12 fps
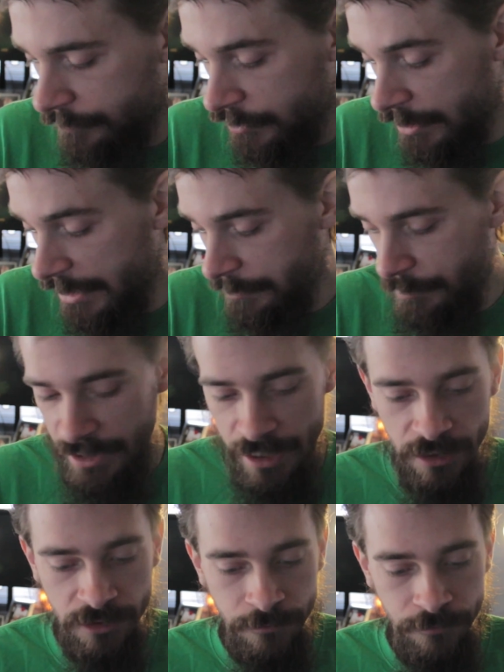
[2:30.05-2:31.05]
So that's pretty
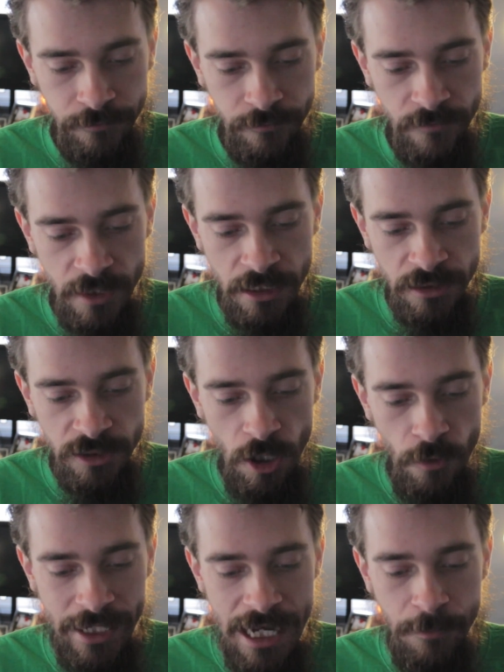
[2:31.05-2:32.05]
awesome.
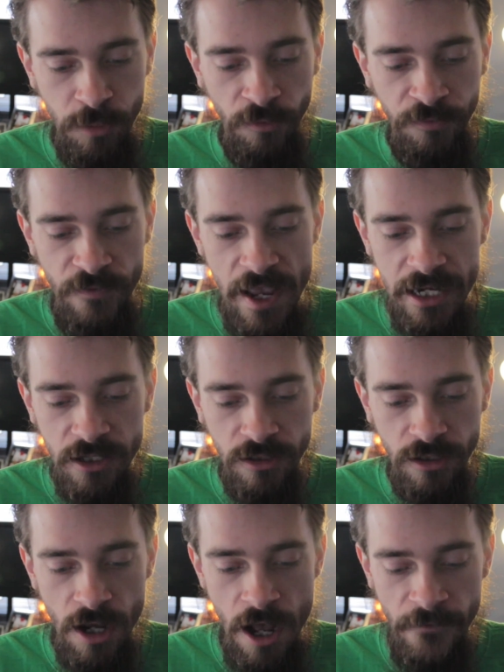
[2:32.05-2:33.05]
So we got
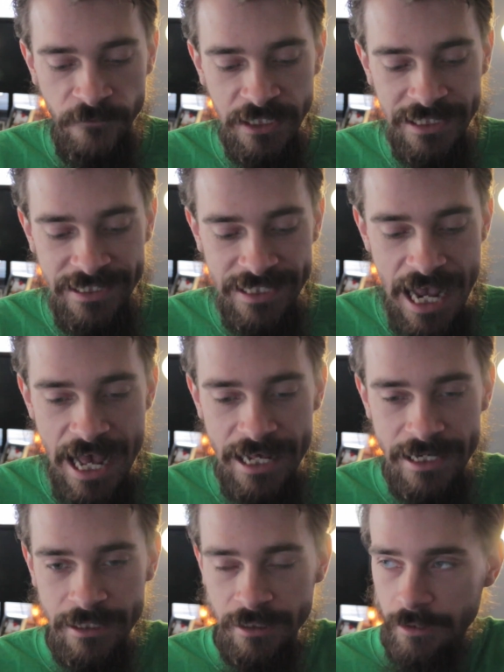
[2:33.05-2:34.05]
Profaner of the
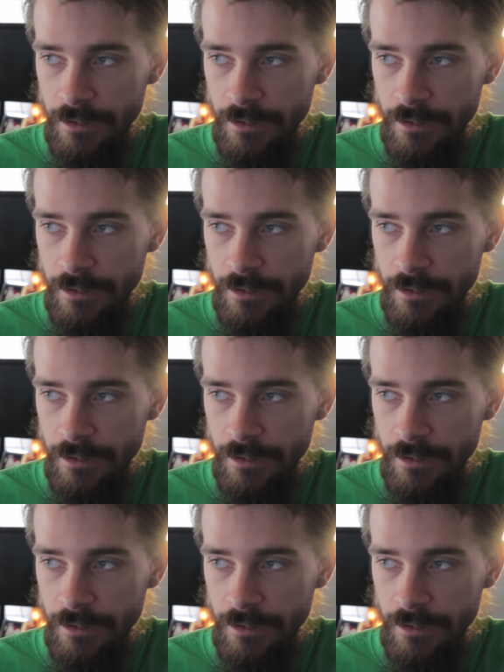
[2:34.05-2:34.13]
Dead.